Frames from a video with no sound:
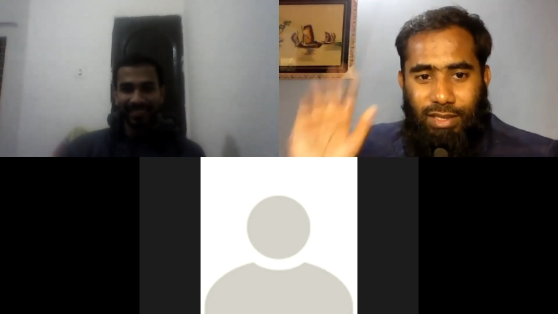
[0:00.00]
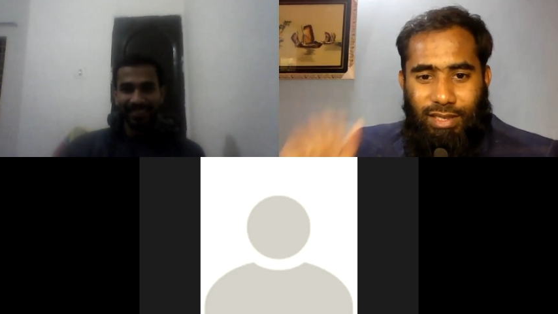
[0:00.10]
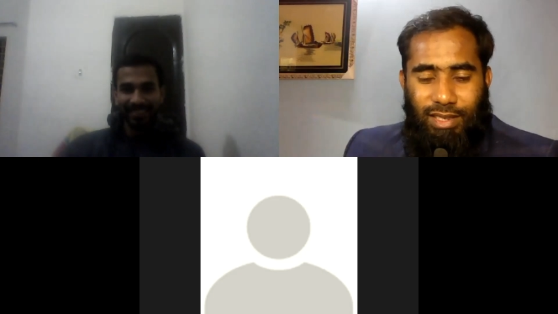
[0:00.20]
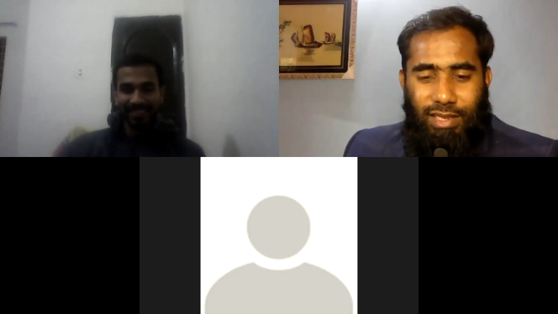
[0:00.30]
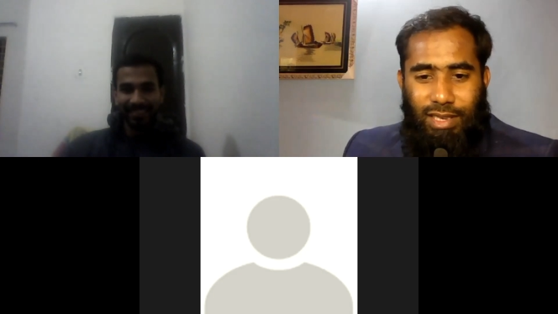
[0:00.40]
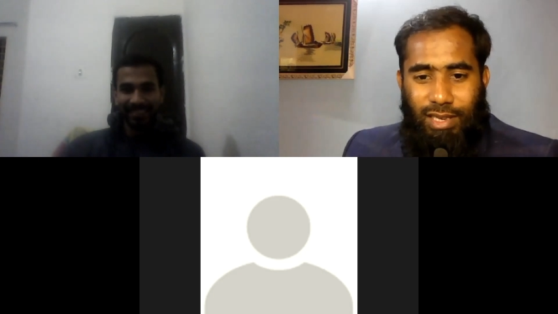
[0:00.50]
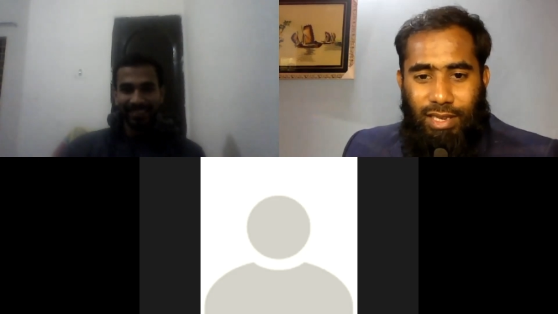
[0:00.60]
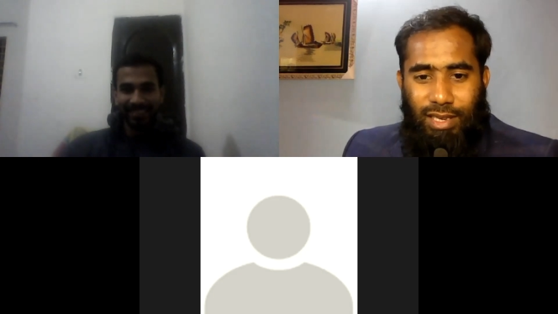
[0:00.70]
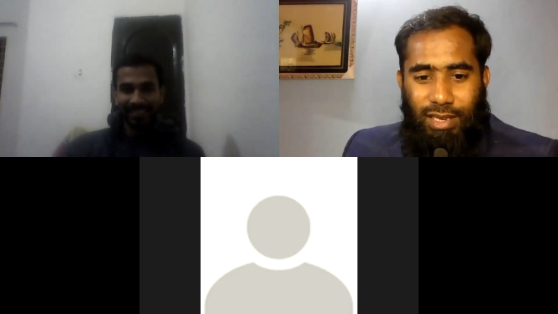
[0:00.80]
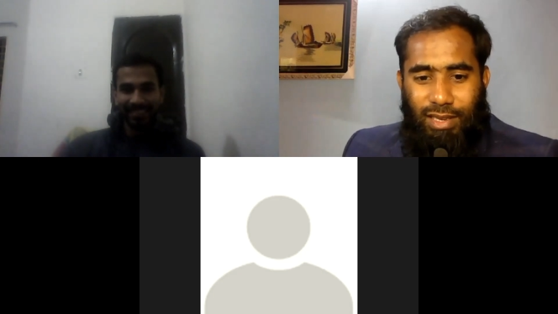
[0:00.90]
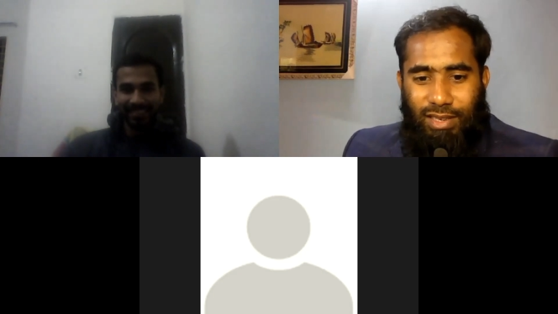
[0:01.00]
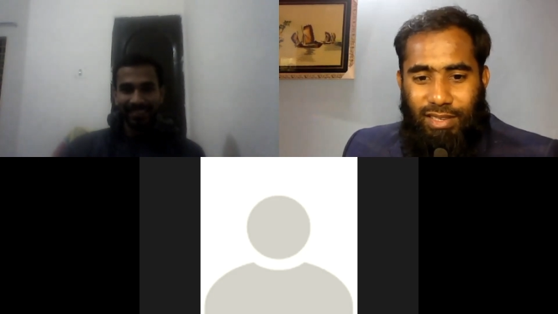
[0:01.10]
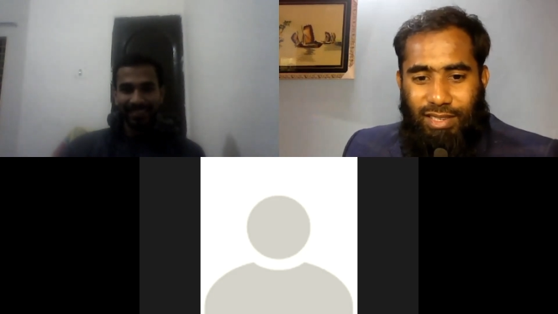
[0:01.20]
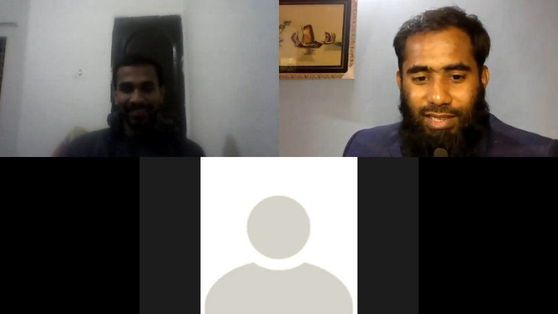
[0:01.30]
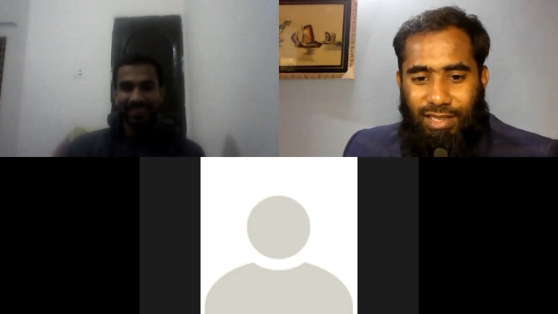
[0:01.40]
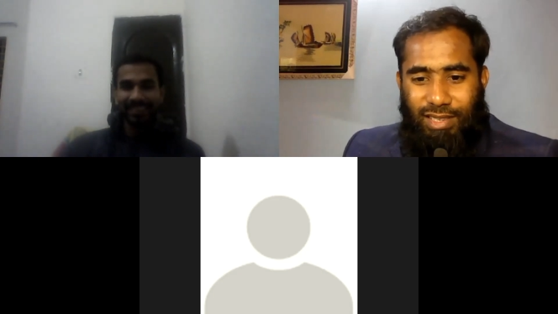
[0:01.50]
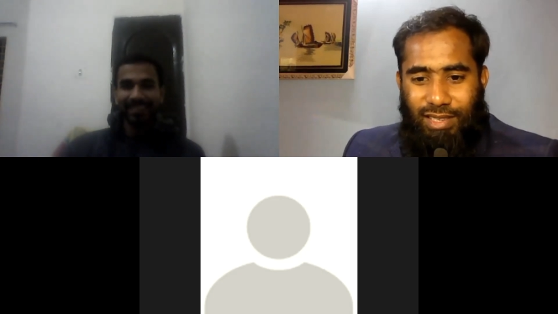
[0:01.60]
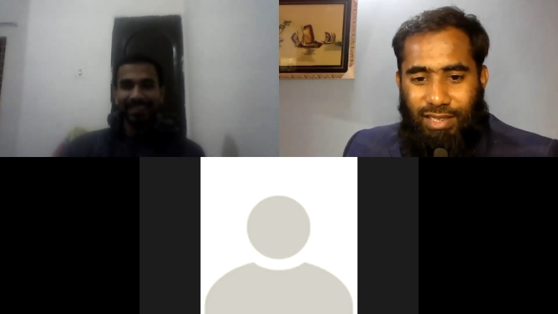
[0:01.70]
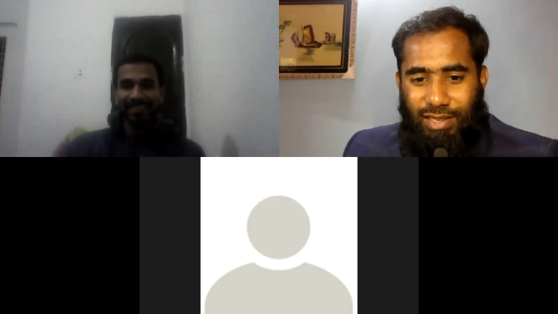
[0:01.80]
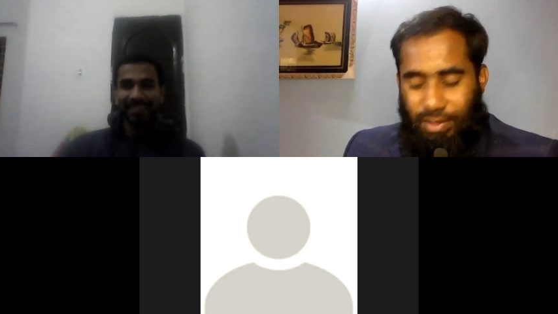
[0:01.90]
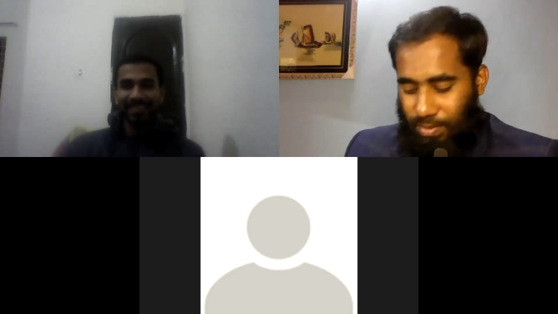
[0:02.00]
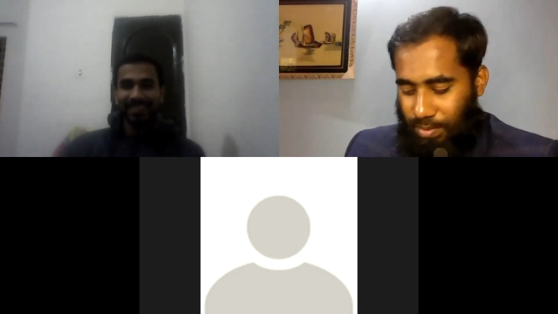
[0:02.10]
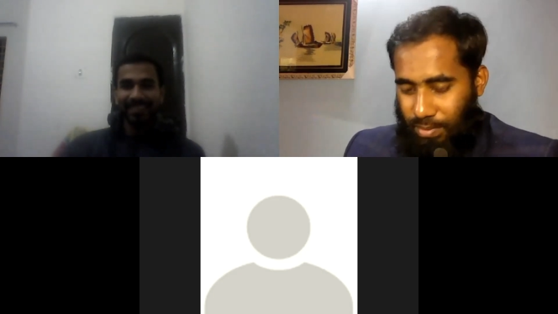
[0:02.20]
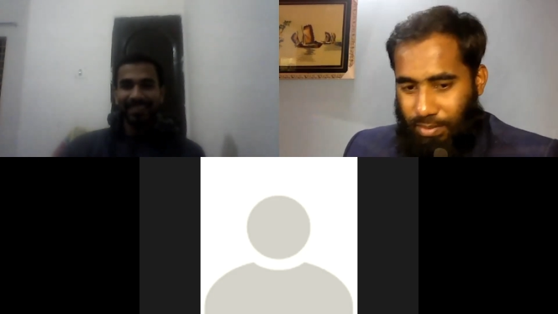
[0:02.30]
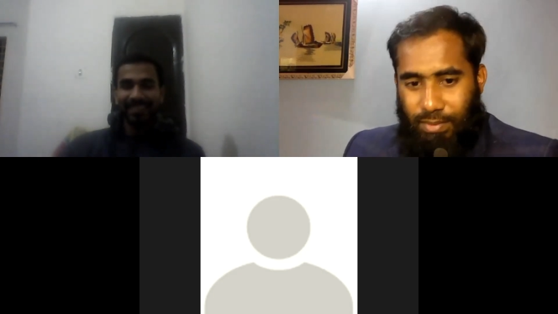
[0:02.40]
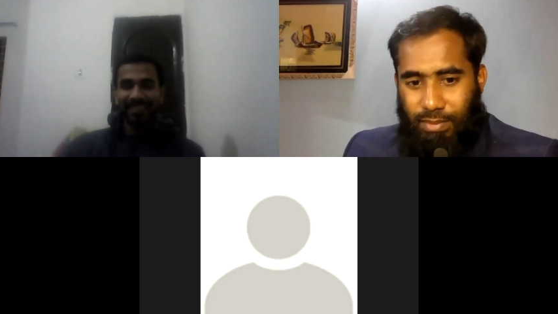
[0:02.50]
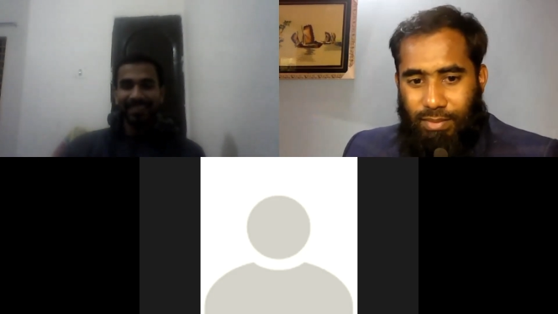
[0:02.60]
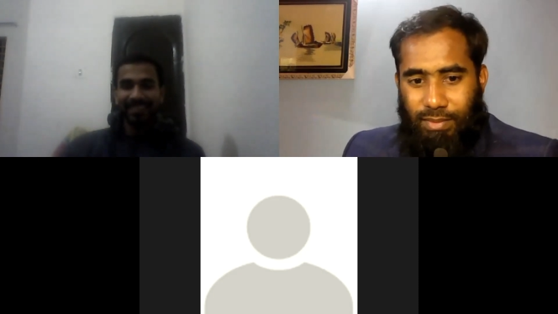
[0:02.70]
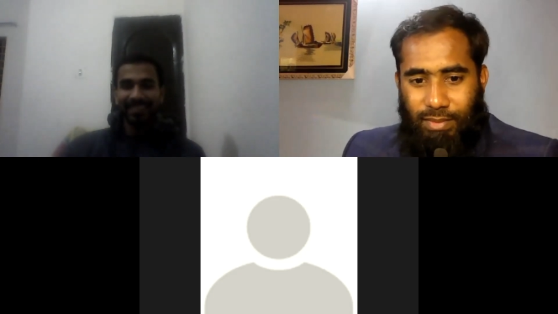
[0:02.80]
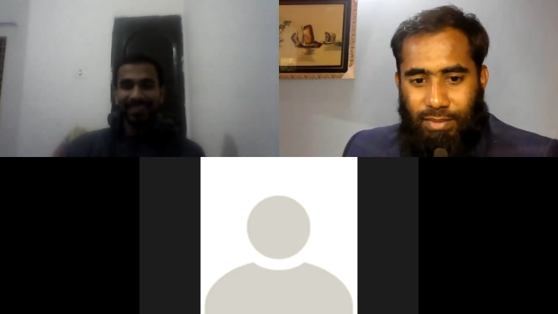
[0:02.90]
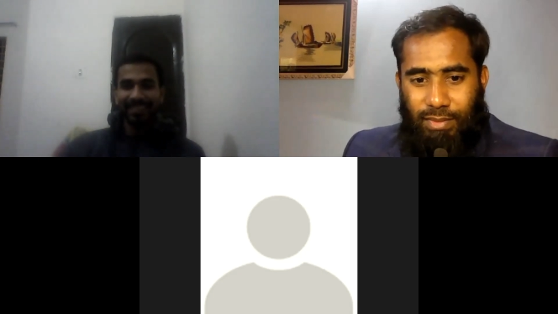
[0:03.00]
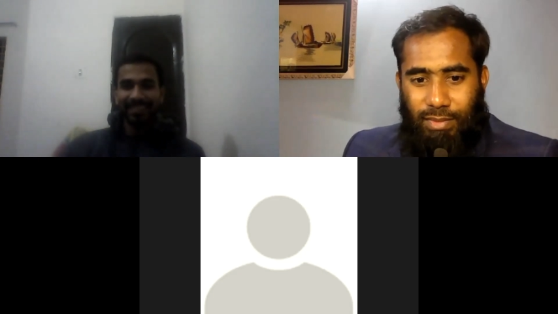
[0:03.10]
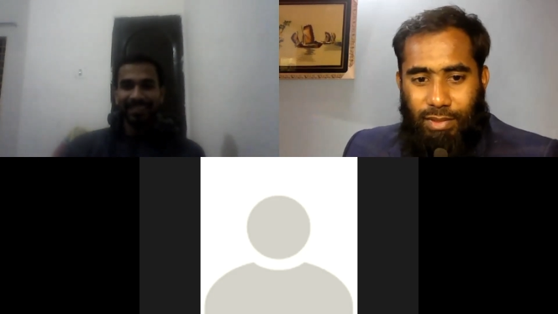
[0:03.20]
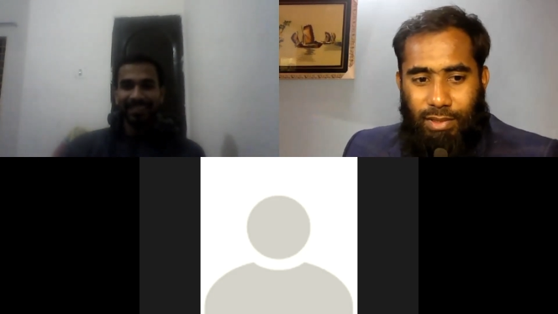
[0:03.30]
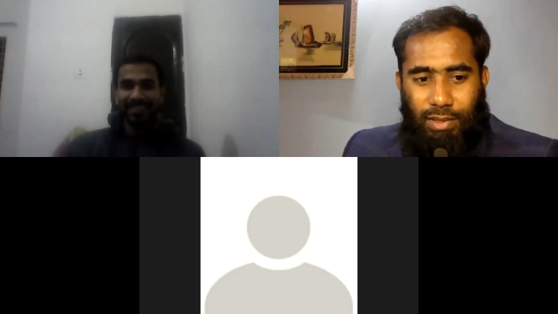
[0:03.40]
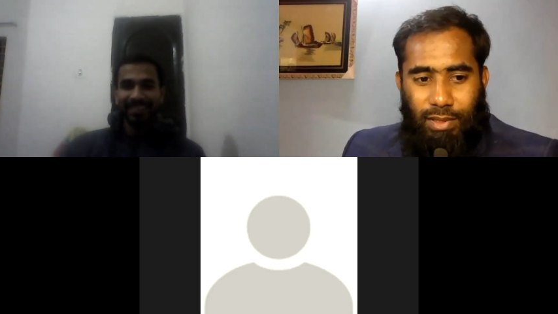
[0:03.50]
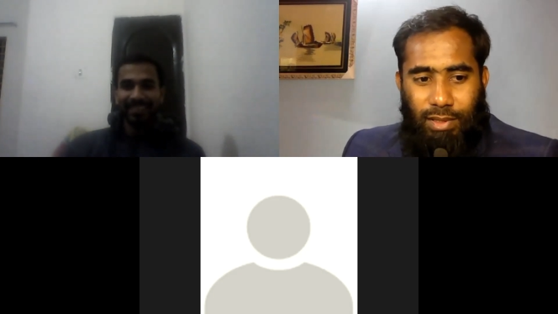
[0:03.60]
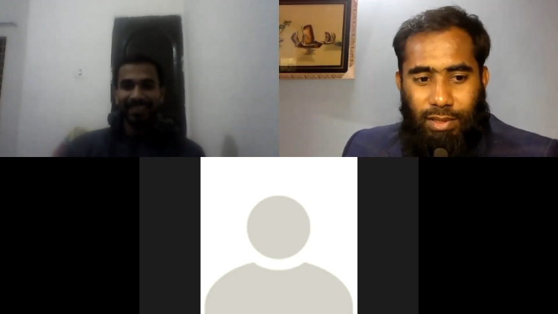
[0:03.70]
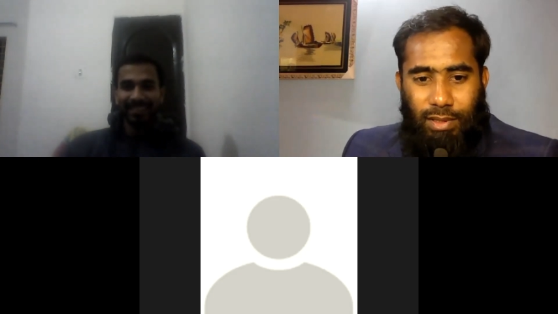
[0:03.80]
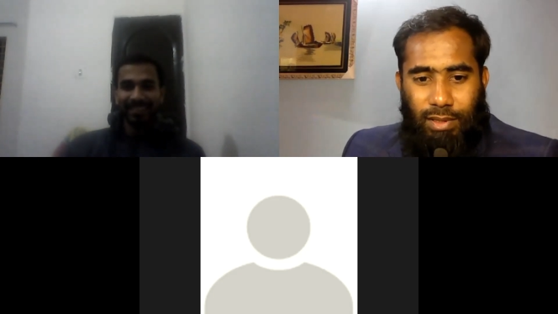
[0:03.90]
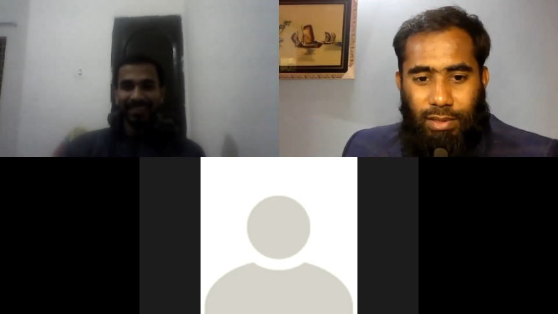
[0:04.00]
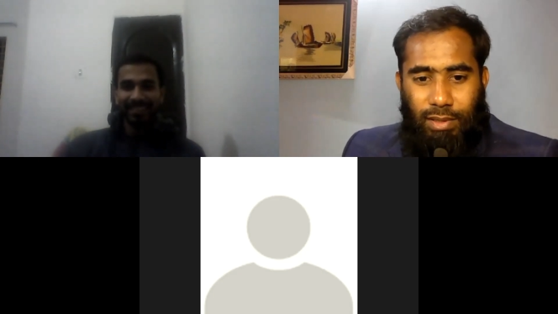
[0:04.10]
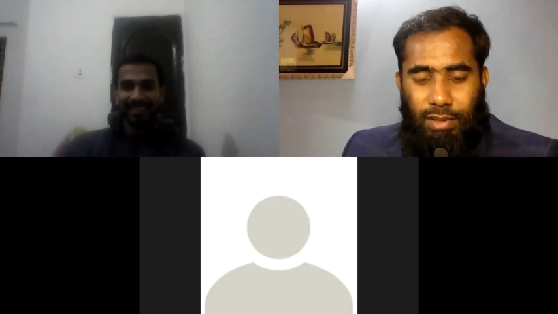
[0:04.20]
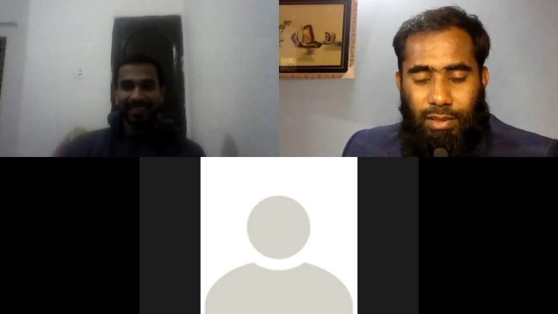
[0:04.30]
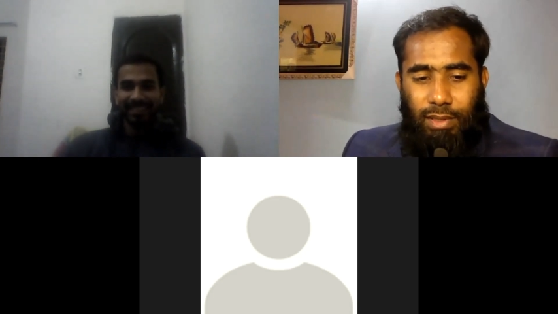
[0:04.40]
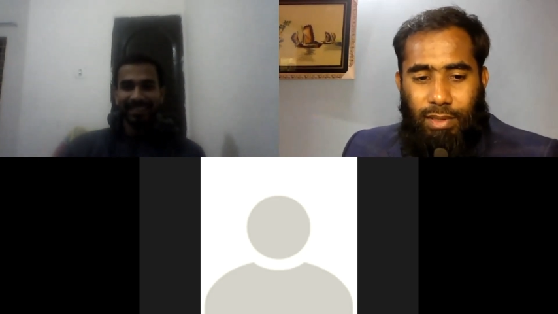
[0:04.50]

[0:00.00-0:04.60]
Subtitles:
Nothing is said.